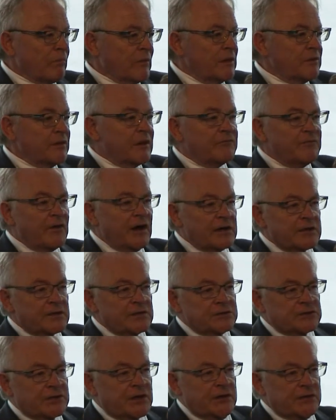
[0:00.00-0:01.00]

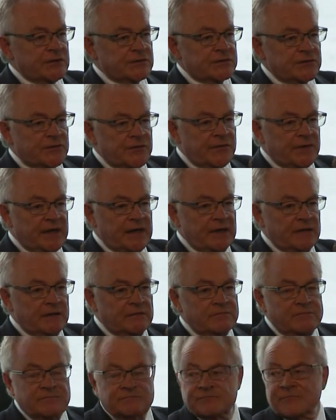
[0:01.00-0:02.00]
advantage goes to the
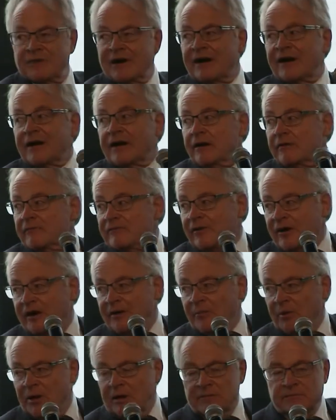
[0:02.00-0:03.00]
higher
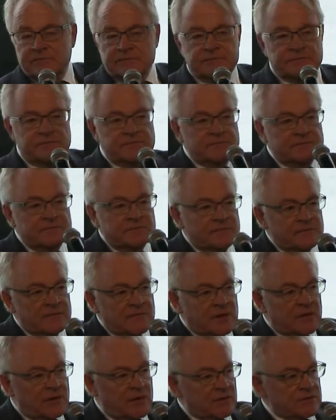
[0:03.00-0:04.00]
fibre
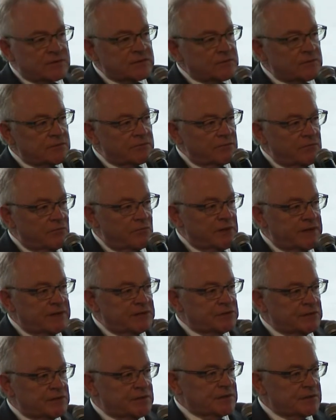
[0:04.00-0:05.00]
cost
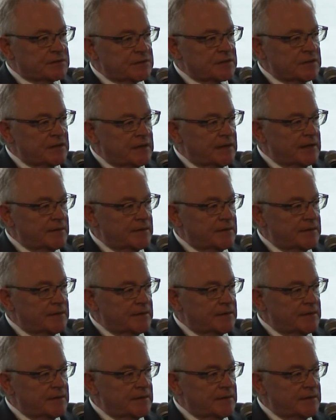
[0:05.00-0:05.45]
regions.